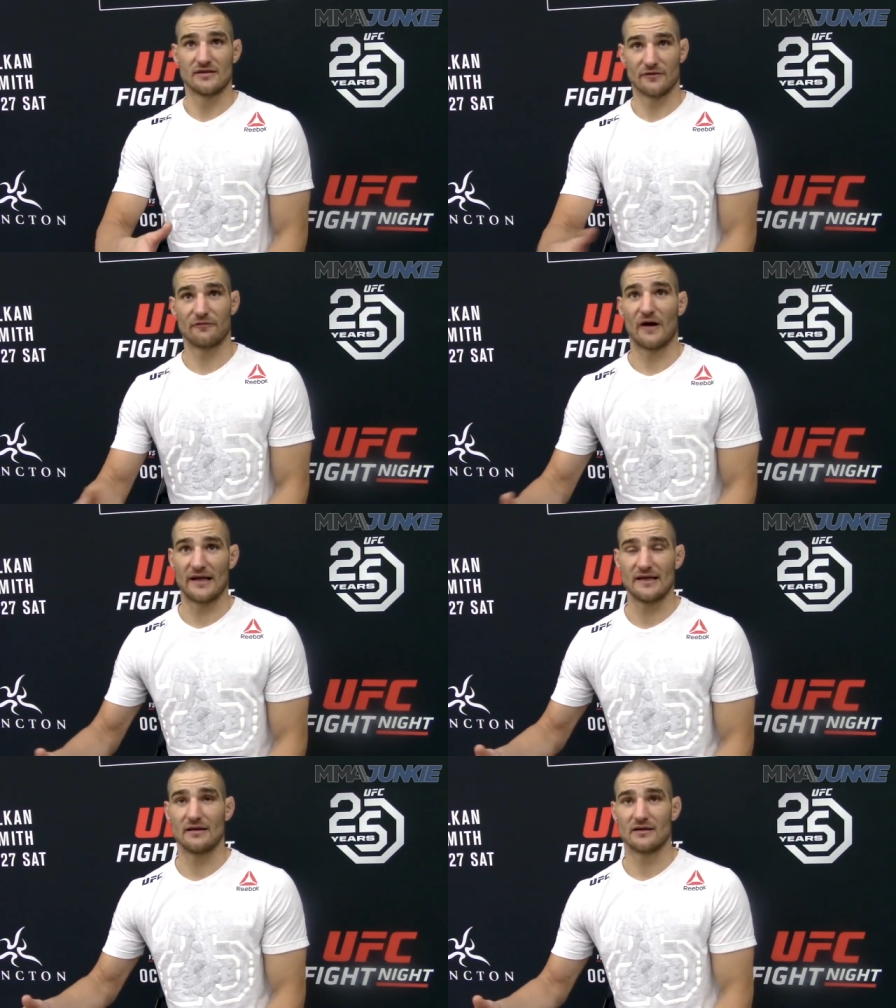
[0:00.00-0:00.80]
to
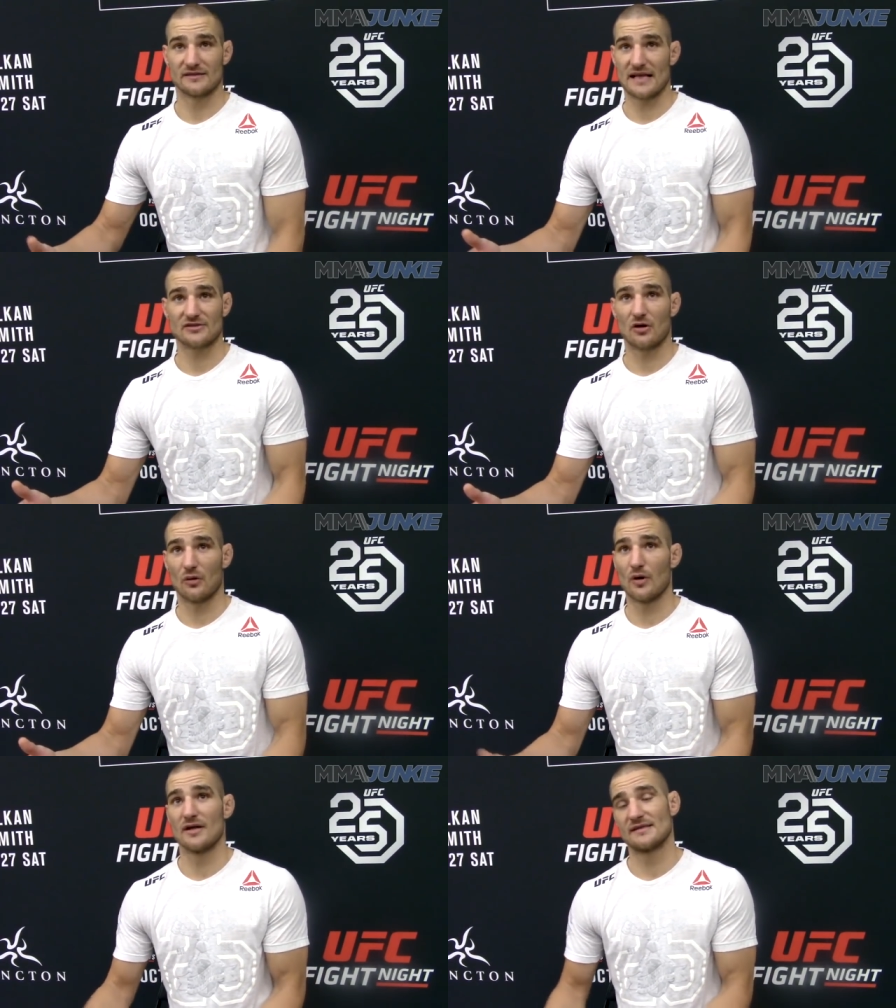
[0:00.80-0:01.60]
fight, because that's
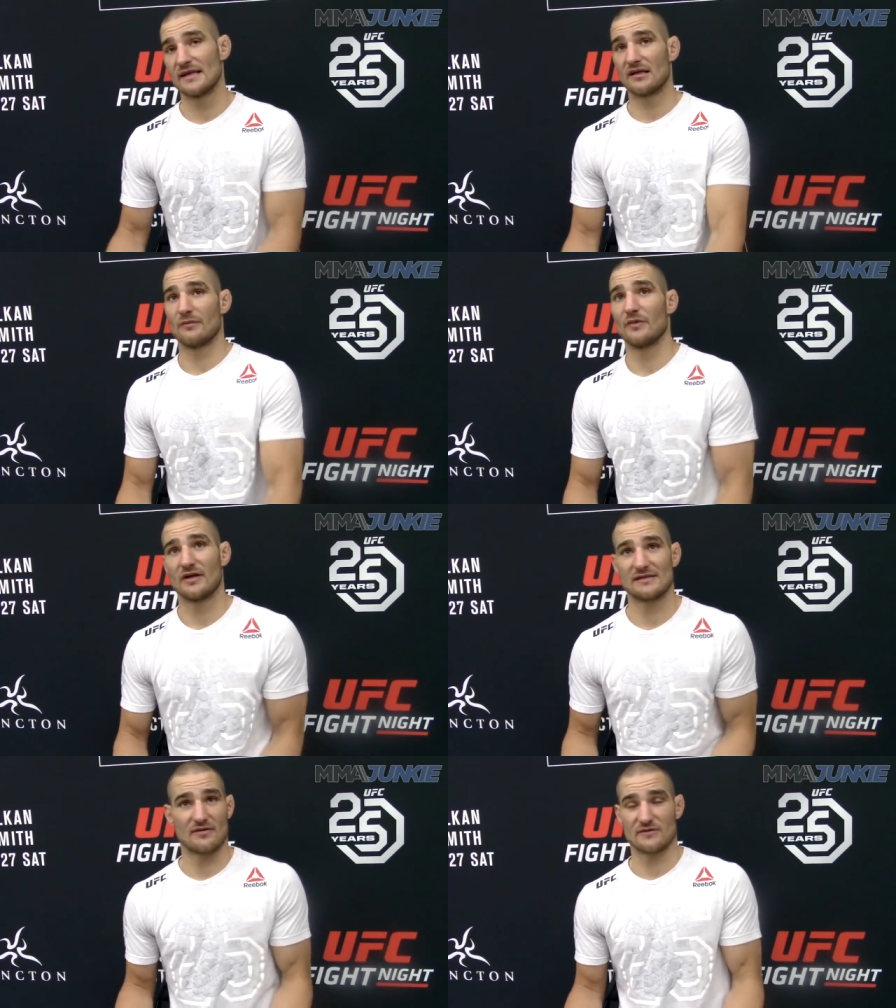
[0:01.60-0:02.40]
all it was. He clipped me
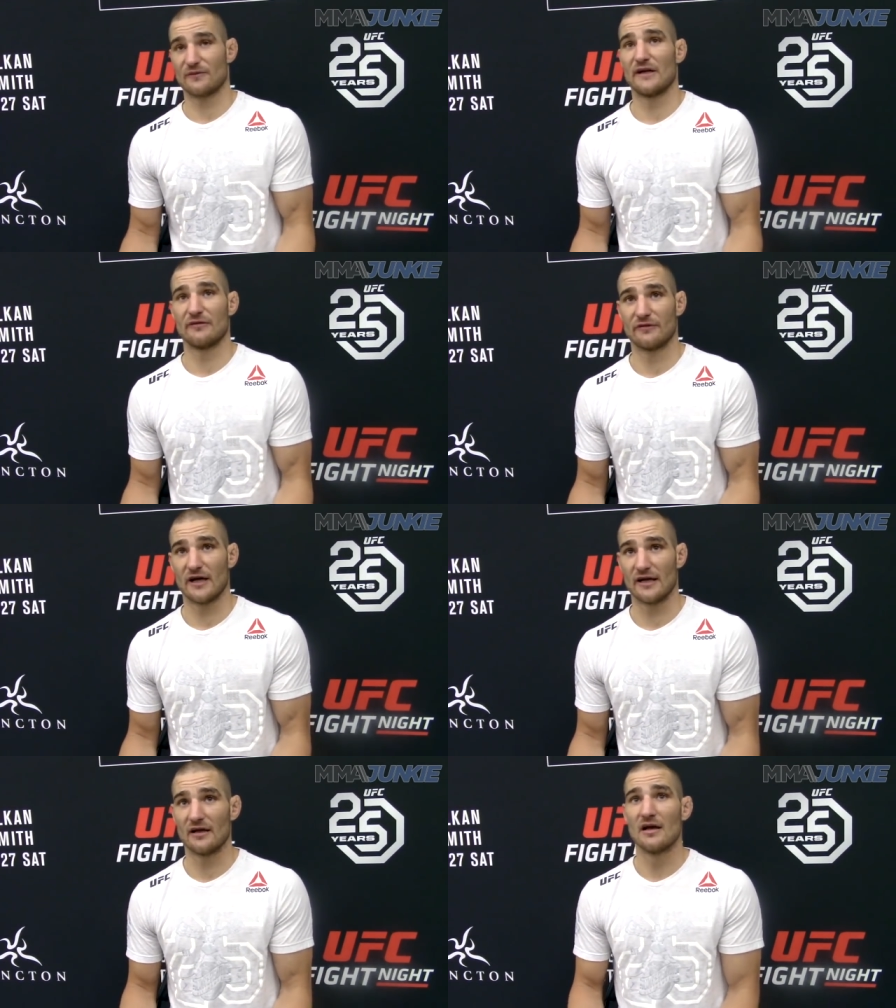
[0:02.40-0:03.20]
because I was afraid to
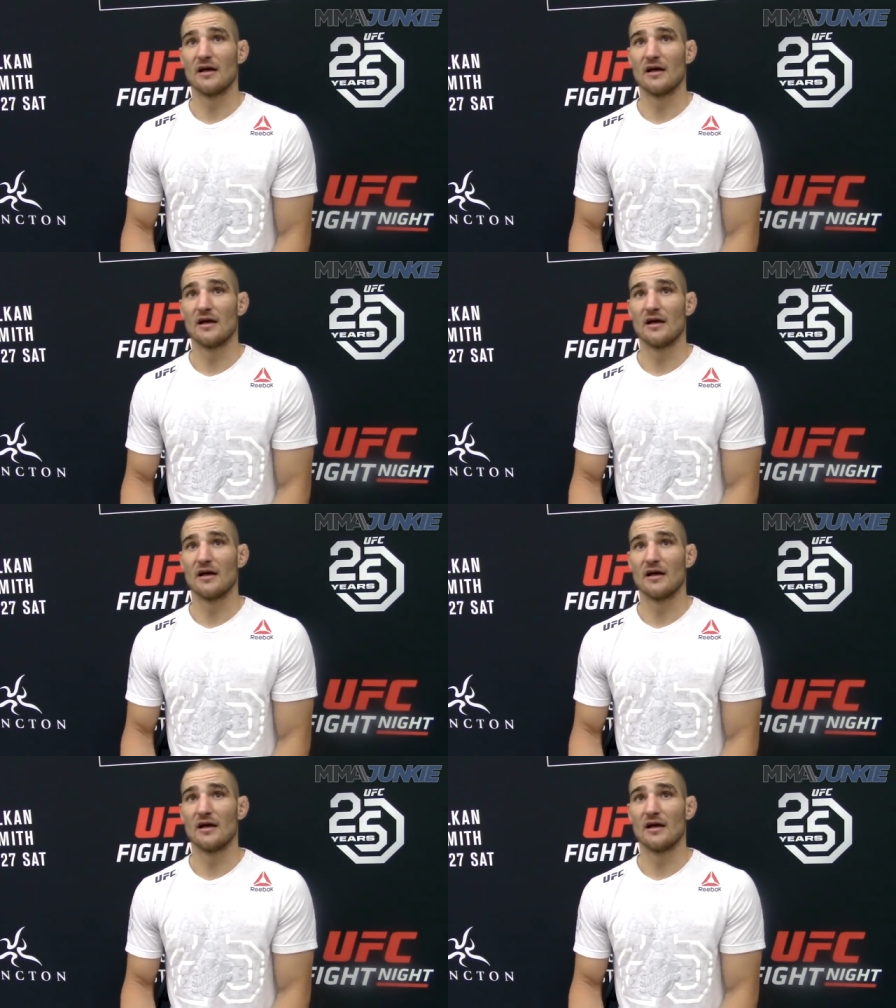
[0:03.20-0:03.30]
fight.